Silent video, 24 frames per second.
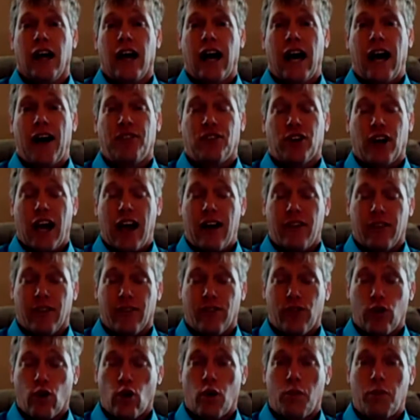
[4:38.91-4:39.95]
After having
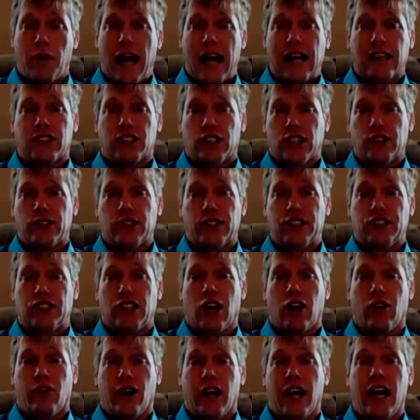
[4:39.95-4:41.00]
4 back surgeries
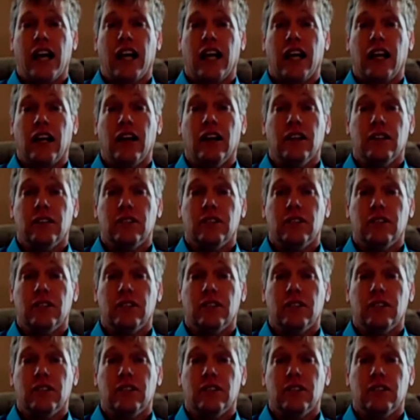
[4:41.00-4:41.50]
already,